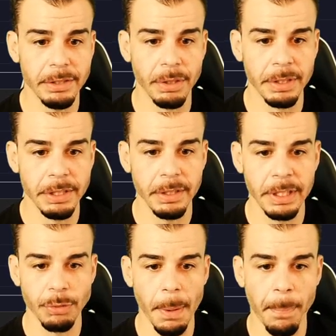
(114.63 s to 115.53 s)
So they,
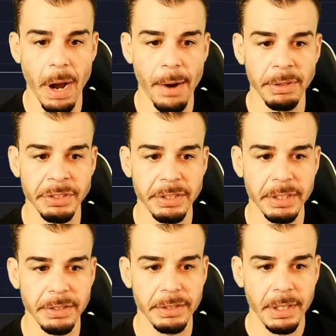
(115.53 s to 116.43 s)
these were prior
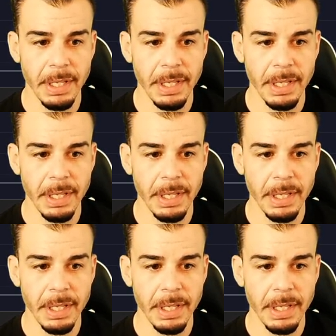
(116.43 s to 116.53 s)
resistance.